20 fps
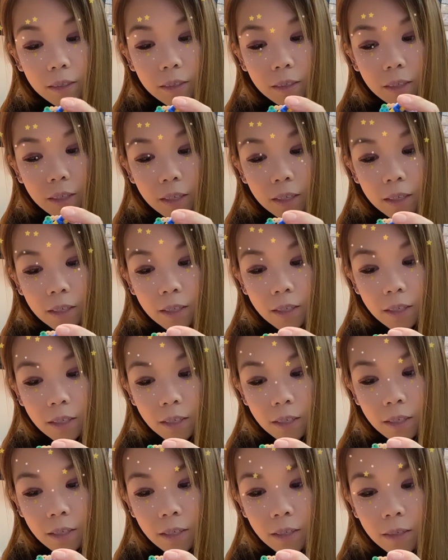And
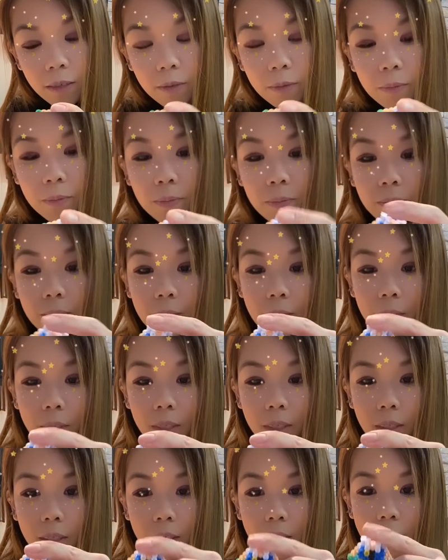just,
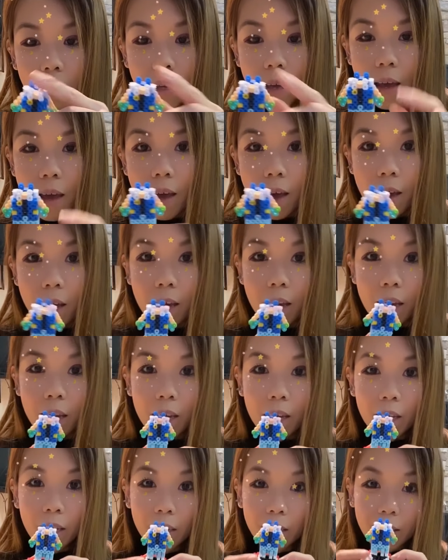
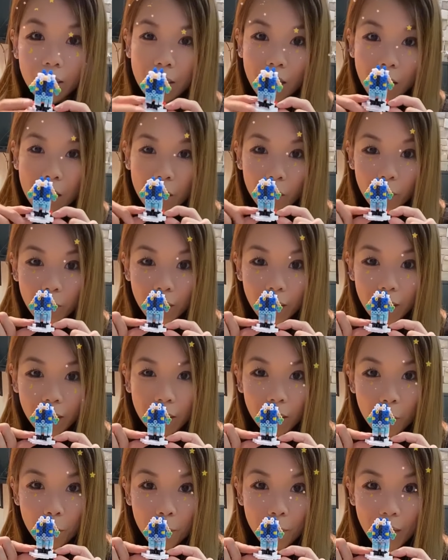yay! Now we got the
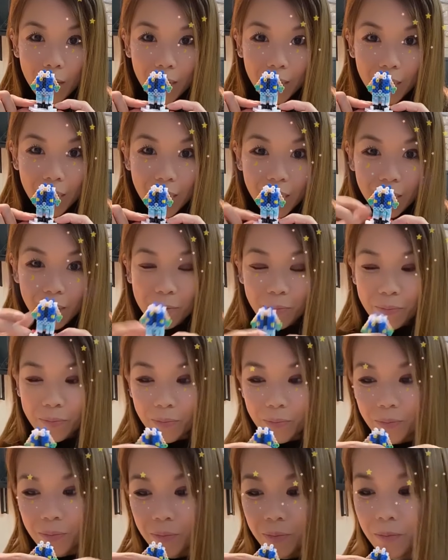body.
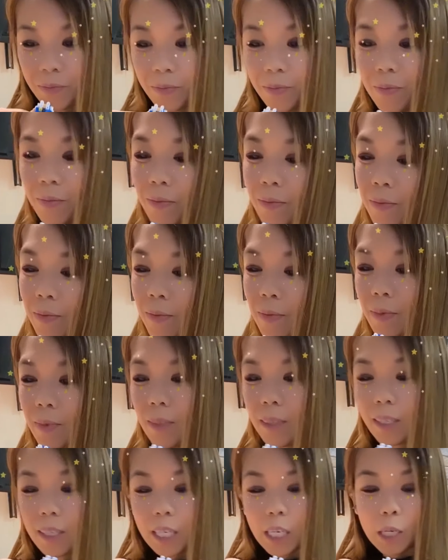
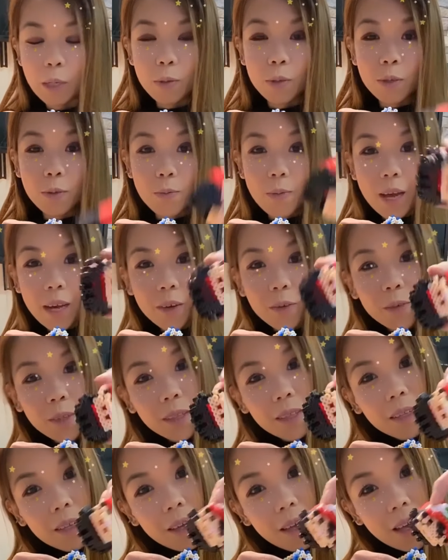Comes back with
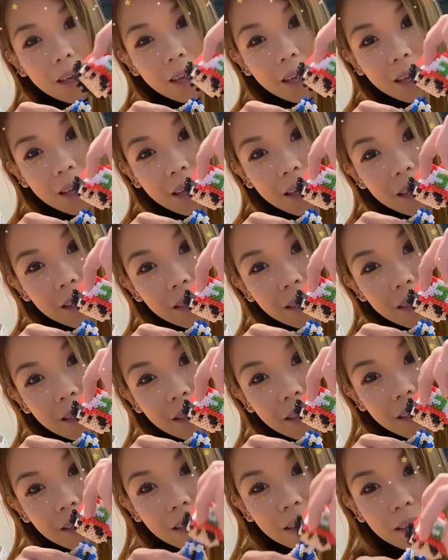the head,
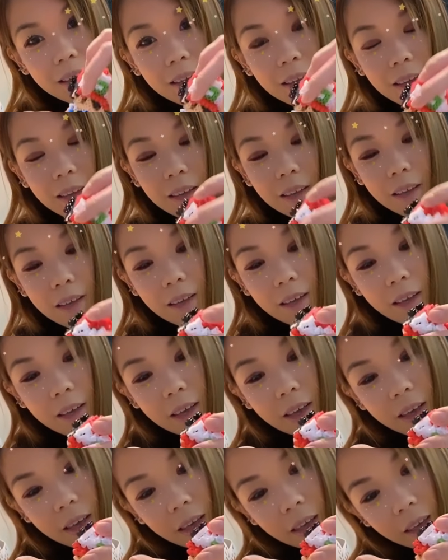
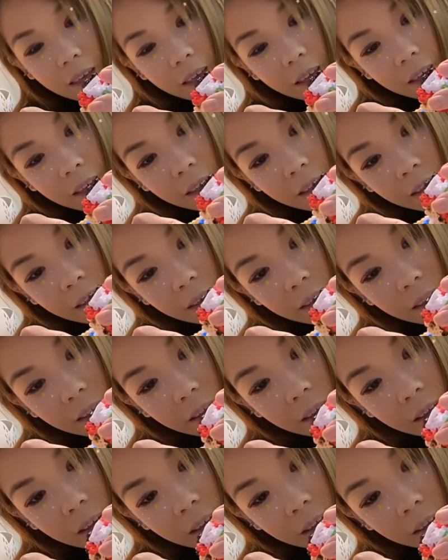and
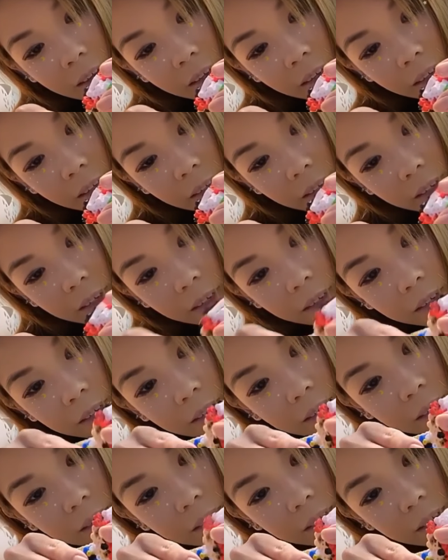then
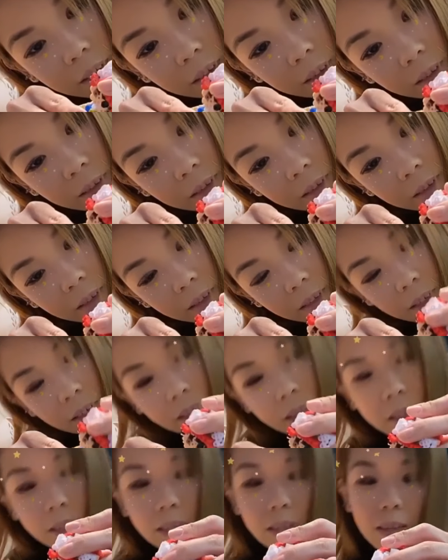
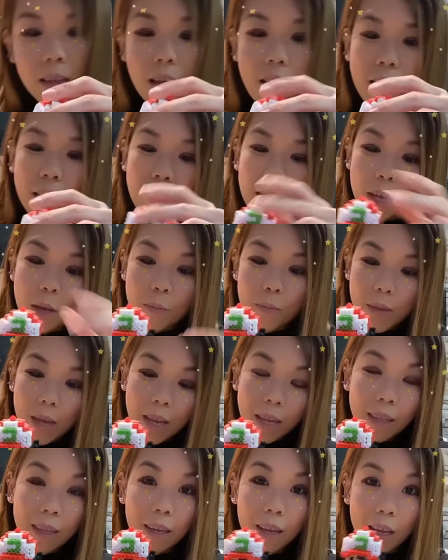just add them in,
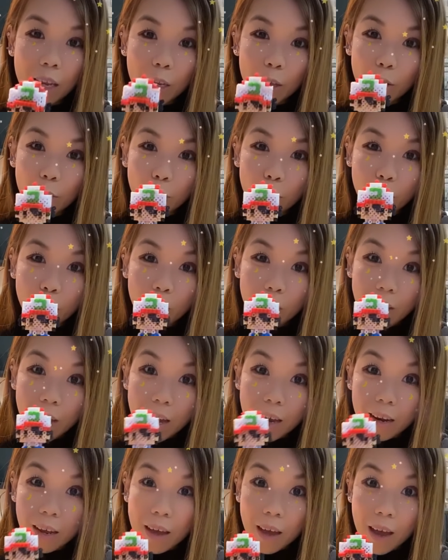and you got
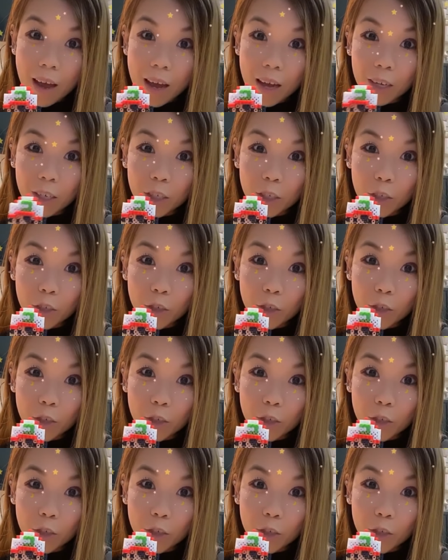Ash.